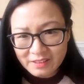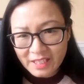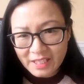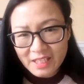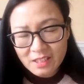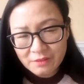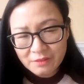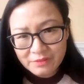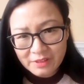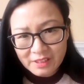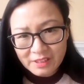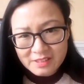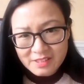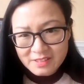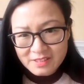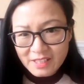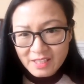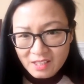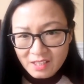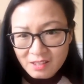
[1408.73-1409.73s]
kind of a
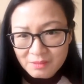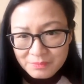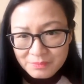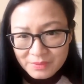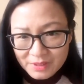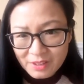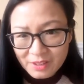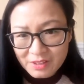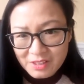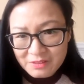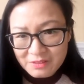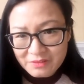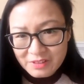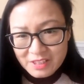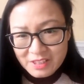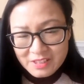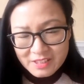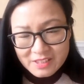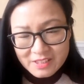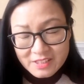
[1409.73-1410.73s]
startup,
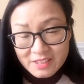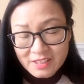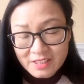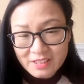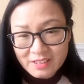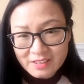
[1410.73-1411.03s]
innovated